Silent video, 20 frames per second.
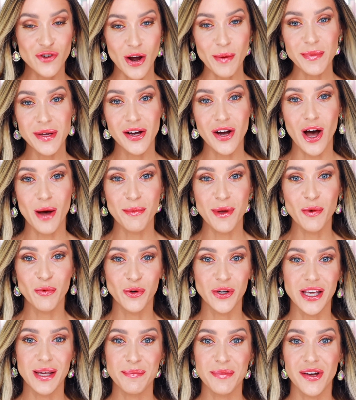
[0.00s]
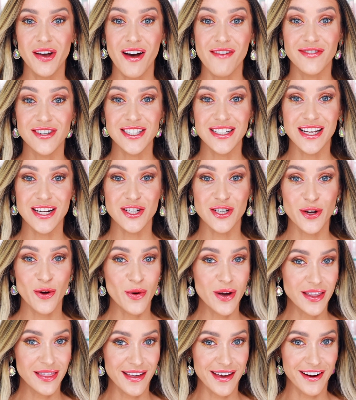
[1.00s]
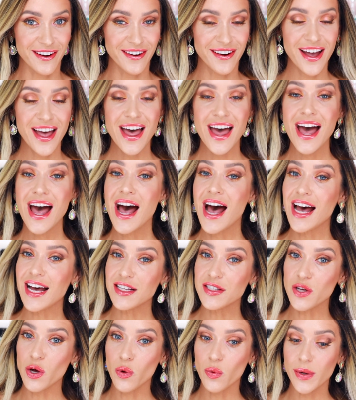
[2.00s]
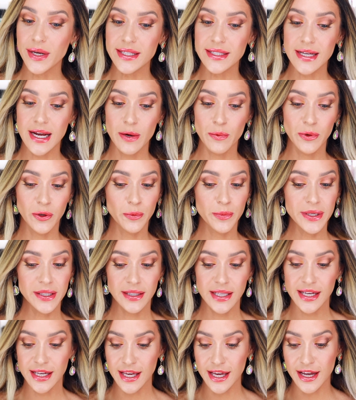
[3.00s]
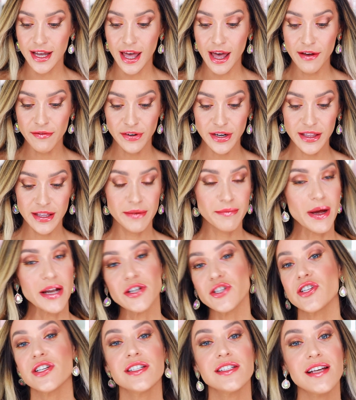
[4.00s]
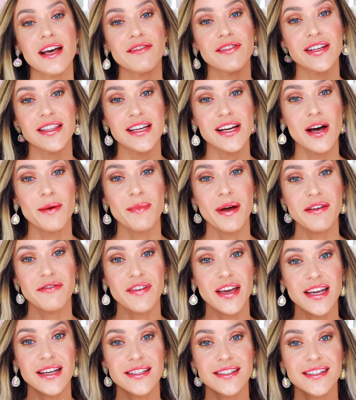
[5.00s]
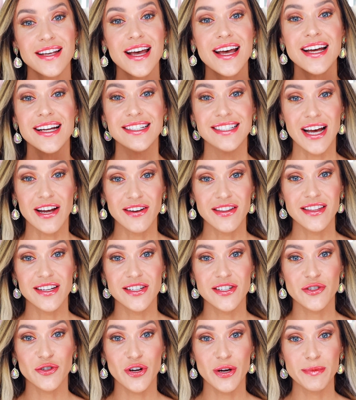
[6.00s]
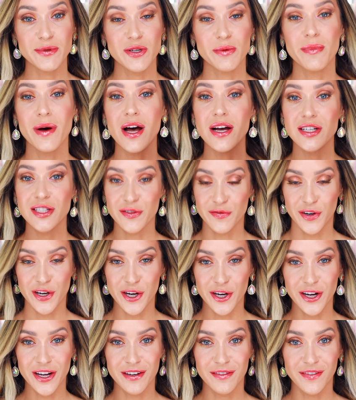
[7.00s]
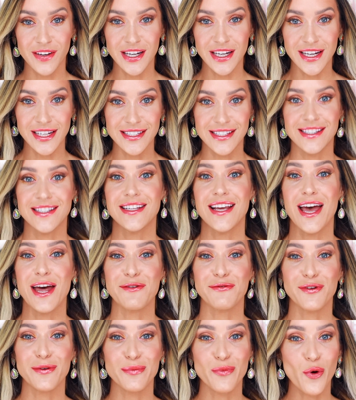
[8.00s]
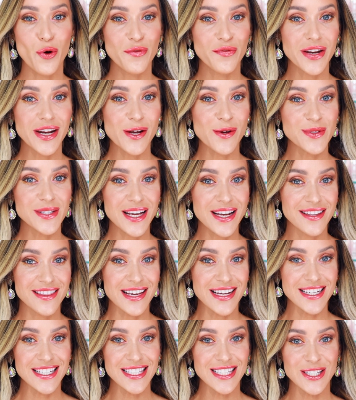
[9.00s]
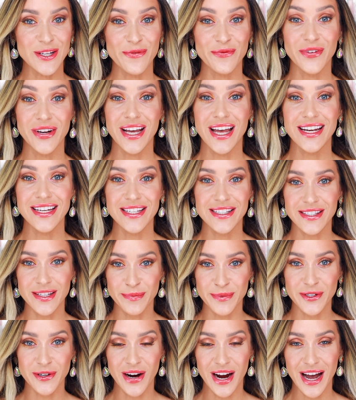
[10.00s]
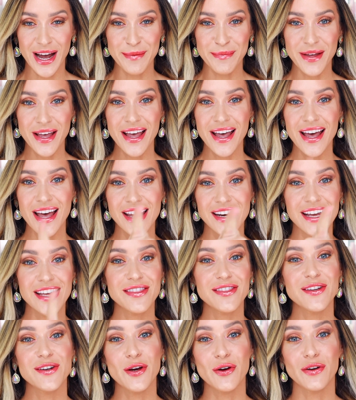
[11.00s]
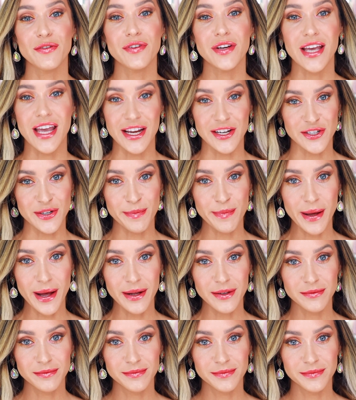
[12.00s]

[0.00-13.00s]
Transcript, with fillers: Drop me a comment. We'll keep the conversation going there. As always, I will be linking everything mentioned, everything on my face, down in the description box for your convenience. And for more videos like this, don't forget to subscribe and hit the notification bell.